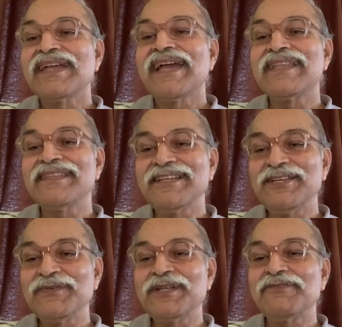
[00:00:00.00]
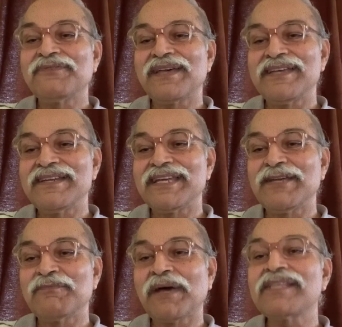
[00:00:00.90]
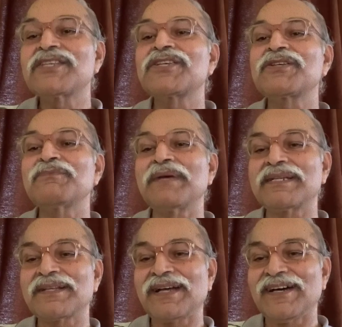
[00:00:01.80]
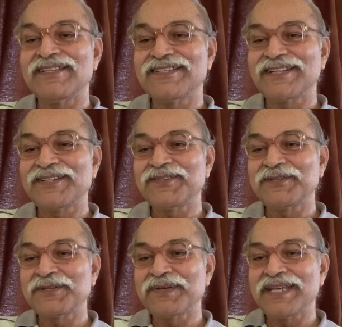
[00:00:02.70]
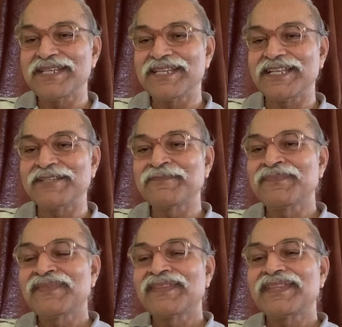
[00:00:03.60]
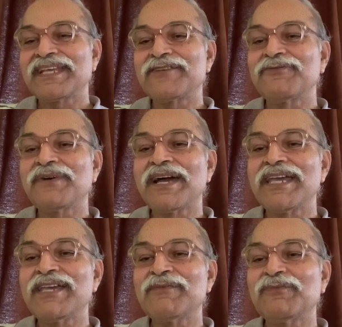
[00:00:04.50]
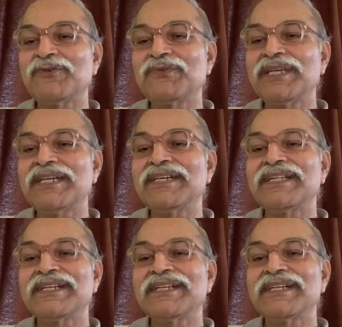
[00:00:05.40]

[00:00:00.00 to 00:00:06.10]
And then you will find a much better answer to your question that why moving